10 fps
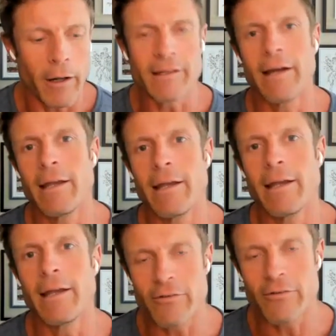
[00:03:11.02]
But I'll tell
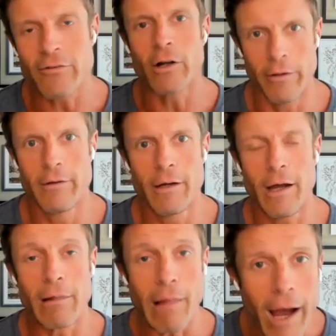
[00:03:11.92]
you, I struggled
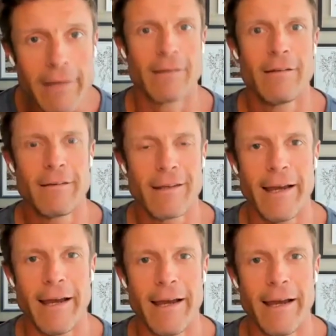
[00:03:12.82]
a lot.
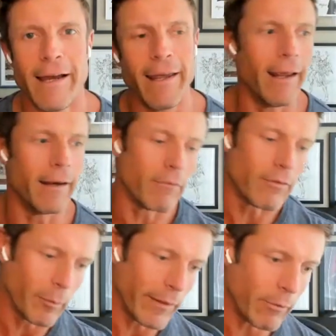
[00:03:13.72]

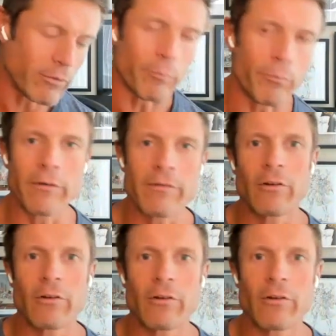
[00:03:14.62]
And some of that was from
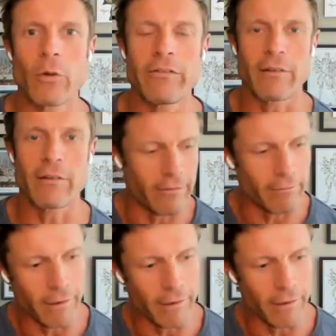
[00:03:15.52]
personal choices
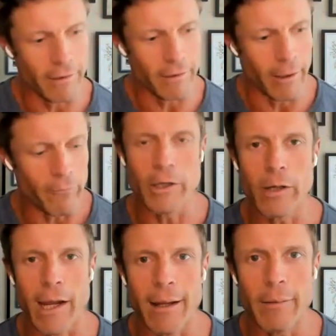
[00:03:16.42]
because, you know, I went from
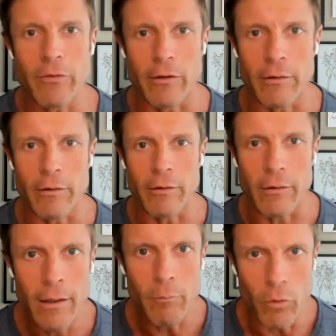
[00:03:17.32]
video games and
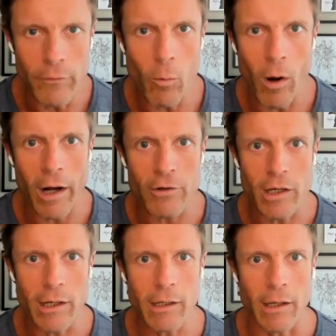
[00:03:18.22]
movie
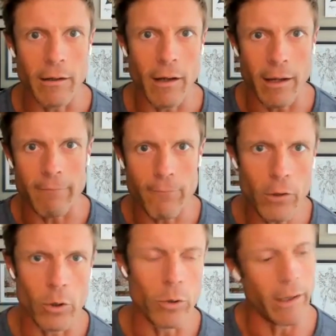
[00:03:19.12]
watching and
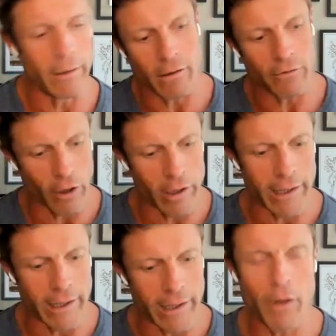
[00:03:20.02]
food and
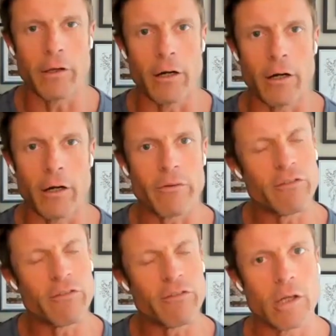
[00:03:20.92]
started to get healthier, but
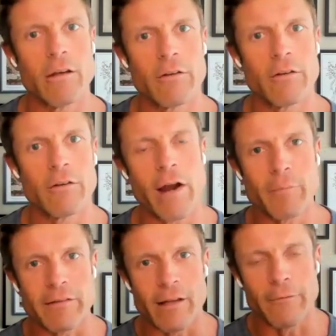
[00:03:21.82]
I was still looking to
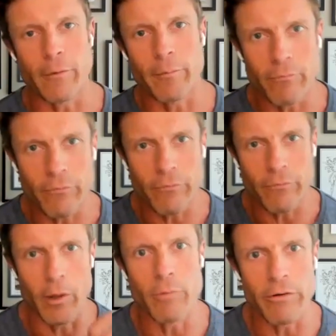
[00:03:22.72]
distract myself from
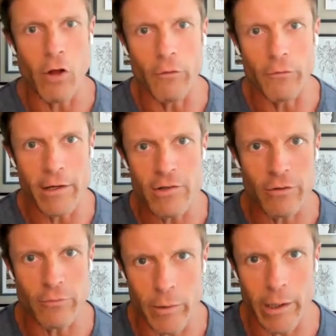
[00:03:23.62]
some unresolved
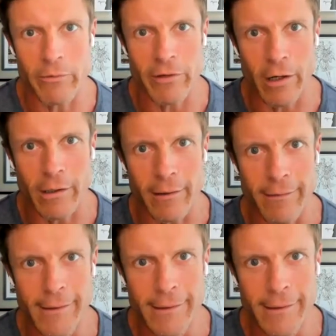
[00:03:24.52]
issues from when I was younger.